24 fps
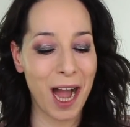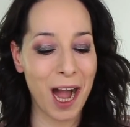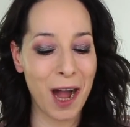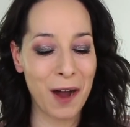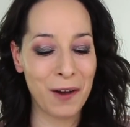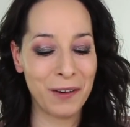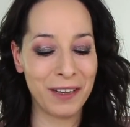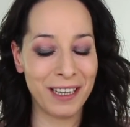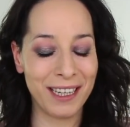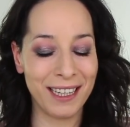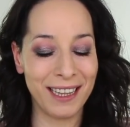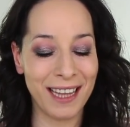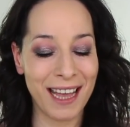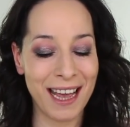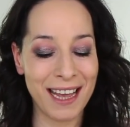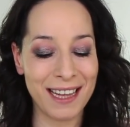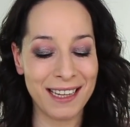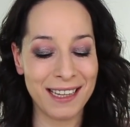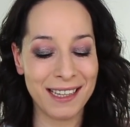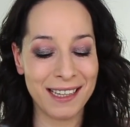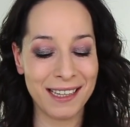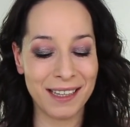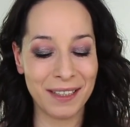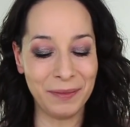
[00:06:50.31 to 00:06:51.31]

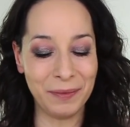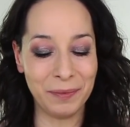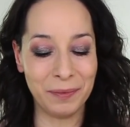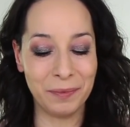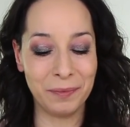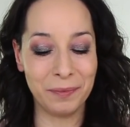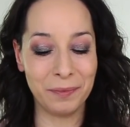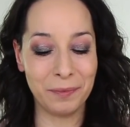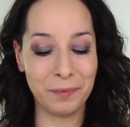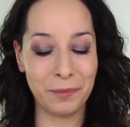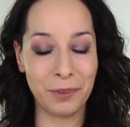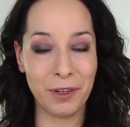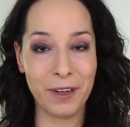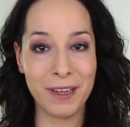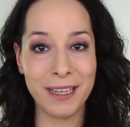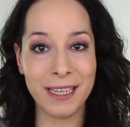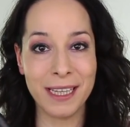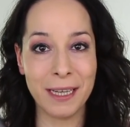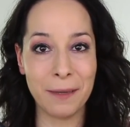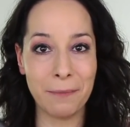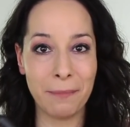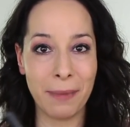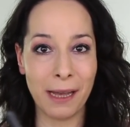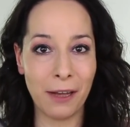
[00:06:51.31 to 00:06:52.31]
Hourglass bronzing